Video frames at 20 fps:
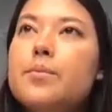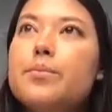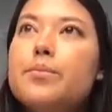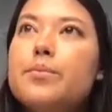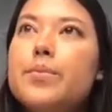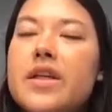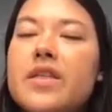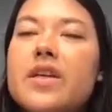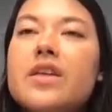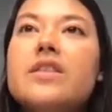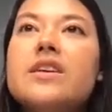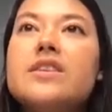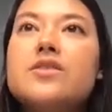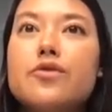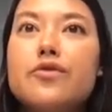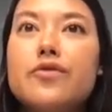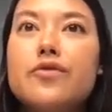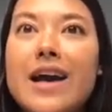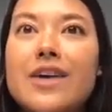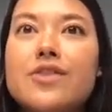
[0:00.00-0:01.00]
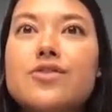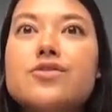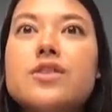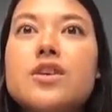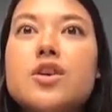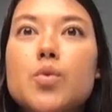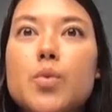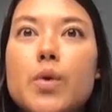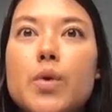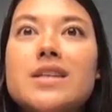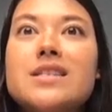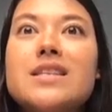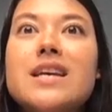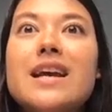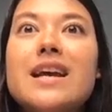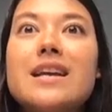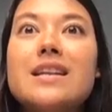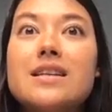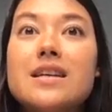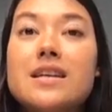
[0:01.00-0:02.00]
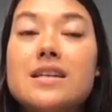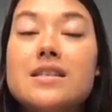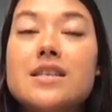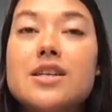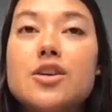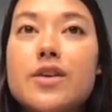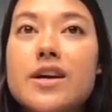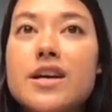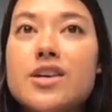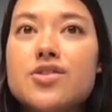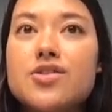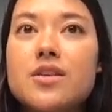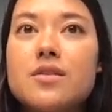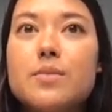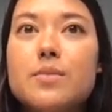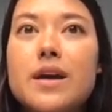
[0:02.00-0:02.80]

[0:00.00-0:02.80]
But I think these are factors that you want to take into consideration,